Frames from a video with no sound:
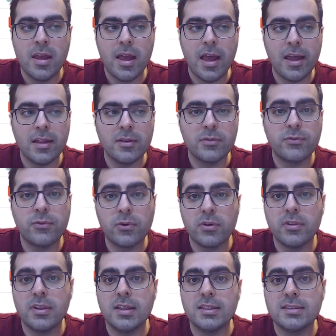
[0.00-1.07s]
And for
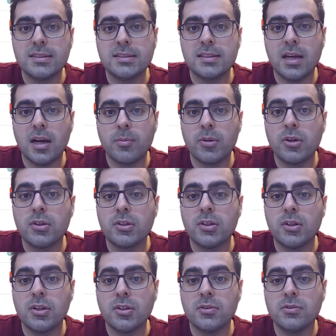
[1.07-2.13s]
this, I'm going to
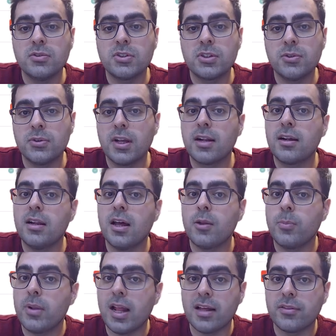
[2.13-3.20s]
use Google
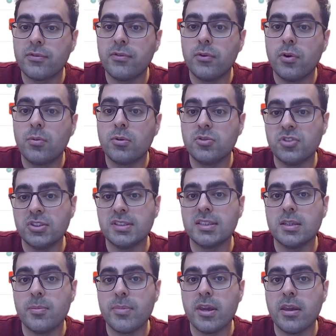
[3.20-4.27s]
Cloud Platform or
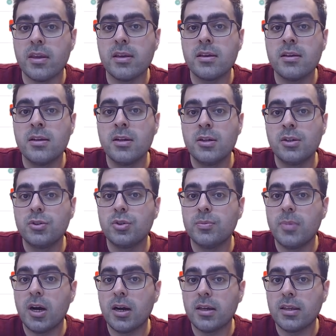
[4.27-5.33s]
GCP to
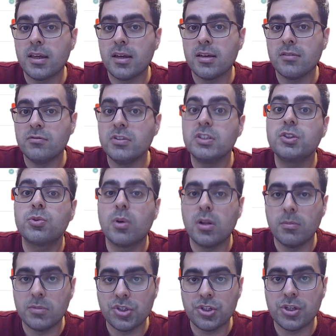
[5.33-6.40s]
buy a virtual
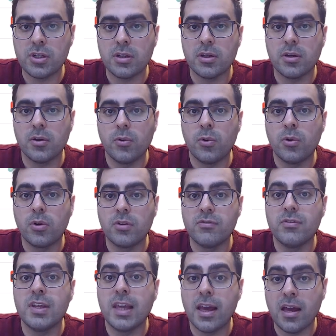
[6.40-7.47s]
machine or
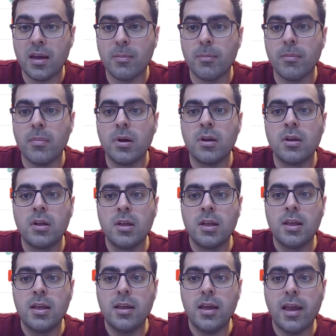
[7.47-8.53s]
VM.
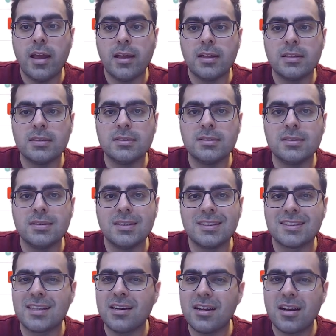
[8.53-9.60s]
And
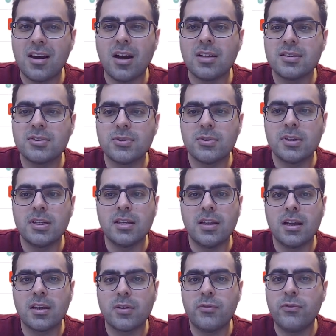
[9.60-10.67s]
it's gonna cost only
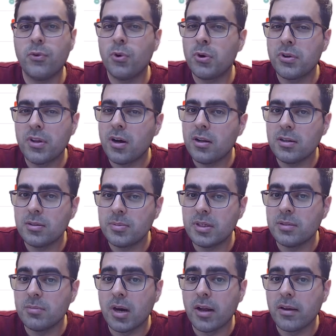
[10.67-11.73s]
like $4 per
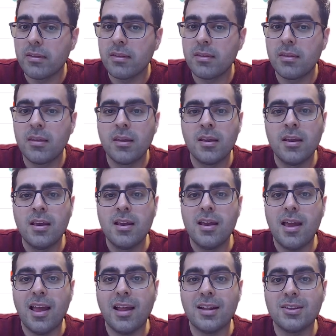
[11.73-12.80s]
month.
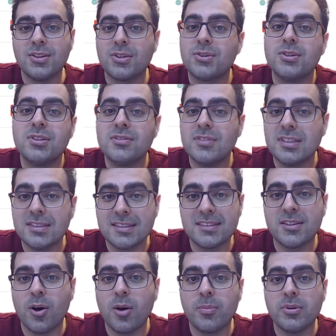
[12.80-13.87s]
And you could even
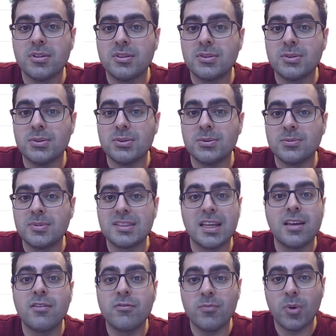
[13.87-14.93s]
stop it to
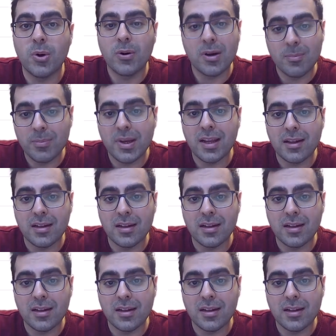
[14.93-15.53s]
save more and pay